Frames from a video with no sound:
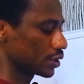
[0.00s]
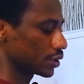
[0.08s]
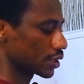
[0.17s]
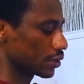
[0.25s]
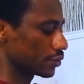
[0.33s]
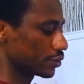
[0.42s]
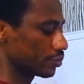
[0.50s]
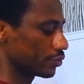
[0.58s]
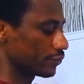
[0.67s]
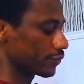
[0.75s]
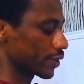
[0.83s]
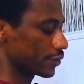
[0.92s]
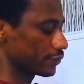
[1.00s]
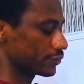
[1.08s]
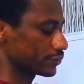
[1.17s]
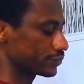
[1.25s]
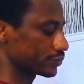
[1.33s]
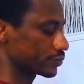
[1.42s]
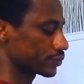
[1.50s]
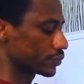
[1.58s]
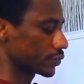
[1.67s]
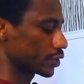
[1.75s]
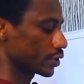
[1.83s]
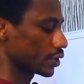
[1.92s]
and that will give me 5.
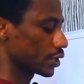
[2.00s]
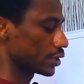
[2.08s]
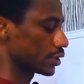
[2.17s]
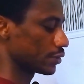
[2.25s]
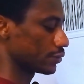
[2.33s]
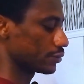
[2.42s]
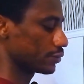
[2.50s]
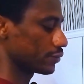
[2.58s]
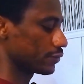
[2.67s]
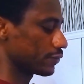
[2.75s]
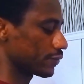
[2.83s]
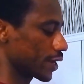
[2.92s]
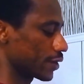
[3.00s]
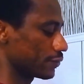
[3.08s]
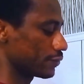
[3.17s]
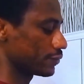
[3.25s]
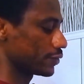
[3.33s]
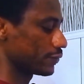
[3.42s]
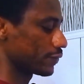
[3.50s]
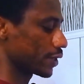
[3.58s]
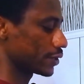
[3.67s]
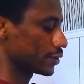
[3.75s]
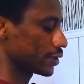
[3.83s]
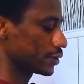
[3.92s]
And then 5
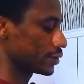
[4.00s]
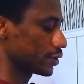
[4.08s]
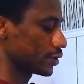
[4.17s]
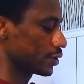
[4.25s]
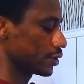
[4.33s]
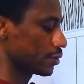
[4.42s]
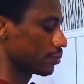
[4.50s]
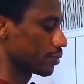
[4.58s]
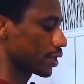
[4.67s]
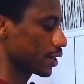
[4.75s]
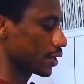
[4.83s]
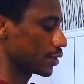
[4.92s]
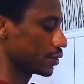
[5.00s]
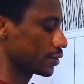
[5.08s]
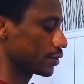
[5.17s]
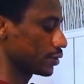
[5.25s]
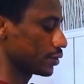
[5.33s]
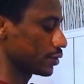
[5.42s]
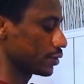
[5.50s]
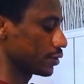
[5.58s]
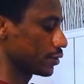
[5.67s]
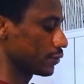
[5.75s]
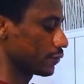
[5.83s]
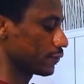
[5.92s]
divided by
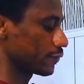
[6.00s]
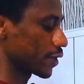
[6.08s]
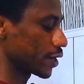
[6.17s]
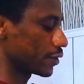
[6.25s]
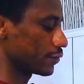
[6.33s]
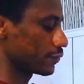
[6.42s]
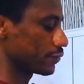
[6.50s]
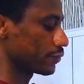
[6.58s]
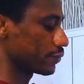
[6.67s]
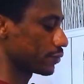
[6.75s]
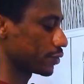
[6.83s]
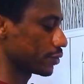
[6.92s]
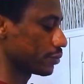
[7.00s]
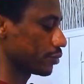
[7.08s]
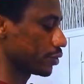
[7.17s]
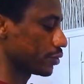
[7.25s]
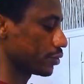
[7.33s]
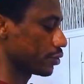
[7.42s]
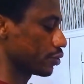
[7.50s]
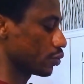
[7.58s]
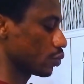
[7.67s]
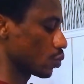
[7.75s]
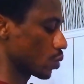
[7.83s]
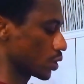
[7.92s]
5 will give me
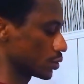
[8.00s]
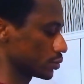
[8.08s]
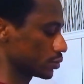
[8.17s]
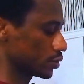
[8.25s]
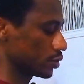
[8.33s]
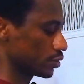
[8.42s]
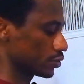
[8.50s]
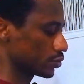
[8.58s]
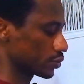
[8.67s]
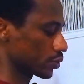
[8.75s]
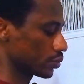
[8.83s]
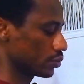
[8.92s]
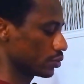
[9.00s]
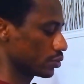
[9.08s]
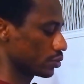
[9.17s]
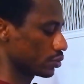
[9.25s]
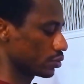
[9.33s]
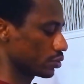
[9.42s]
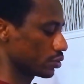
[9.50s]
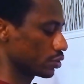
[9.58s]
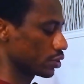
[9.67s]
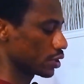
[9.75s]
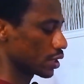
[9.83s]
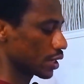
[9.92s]
1. So
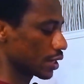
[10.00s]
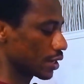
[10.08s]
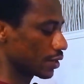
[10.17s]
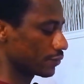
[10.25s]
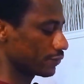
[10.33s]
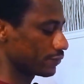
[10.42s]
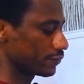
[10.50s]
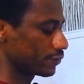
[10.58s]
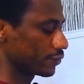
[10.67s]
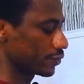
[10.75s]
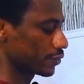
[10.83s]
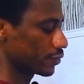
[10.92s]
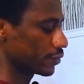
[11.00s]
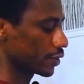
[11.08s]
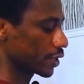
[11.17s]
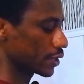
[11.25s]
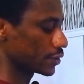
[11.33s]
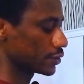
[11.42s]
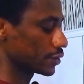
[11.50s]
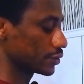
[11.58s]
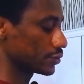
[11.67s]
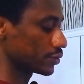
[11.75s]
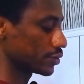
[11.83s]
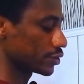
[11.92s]
I have the
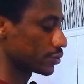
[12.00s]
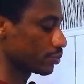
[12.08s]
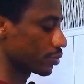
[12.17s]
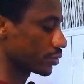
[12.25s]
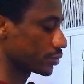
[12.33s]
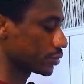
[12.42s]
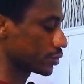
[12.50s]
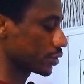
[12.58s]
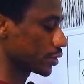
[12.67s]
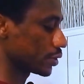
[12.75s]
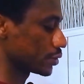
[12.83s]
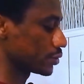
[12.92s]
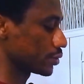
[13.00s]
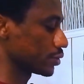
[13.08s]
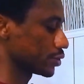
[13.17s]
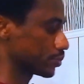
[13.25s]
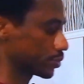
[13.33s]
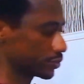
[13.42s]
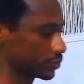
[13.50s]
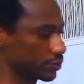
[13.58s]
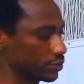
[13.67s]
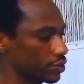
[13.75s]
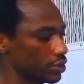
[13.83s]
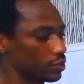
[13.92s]
answer to this part and to this part.
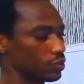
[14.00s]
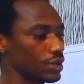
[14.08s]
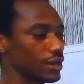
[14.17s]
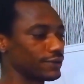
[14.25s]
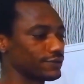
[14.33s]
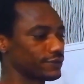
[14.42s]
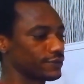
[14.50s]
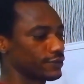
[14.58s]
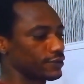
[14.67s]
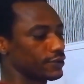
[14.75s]
So we have